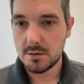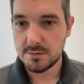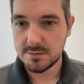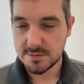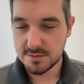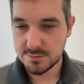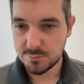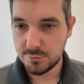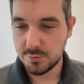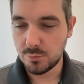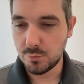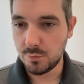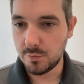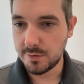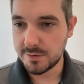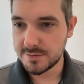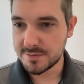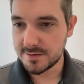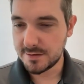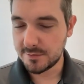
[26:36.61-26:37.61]

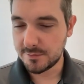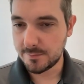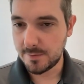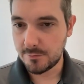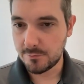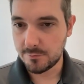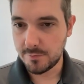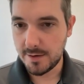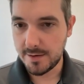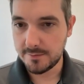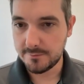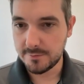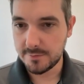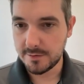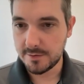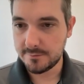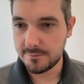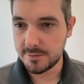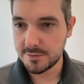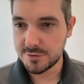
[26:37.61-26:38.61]
6.1 sounds about right for
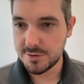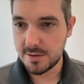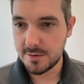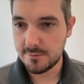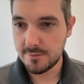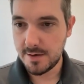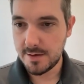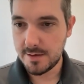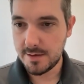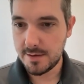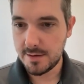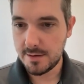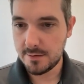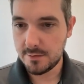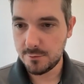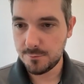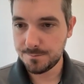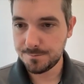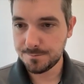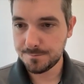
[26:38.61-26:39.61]
an FHA right
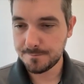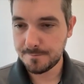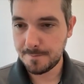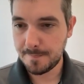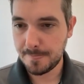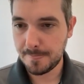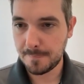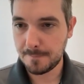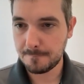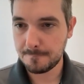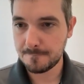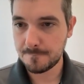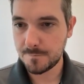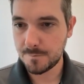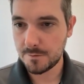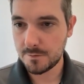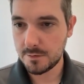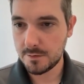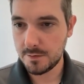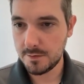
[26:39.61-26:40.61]
now.
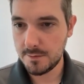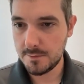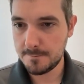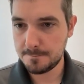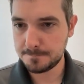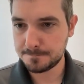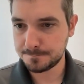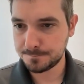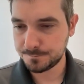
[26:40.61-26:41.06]
Okay.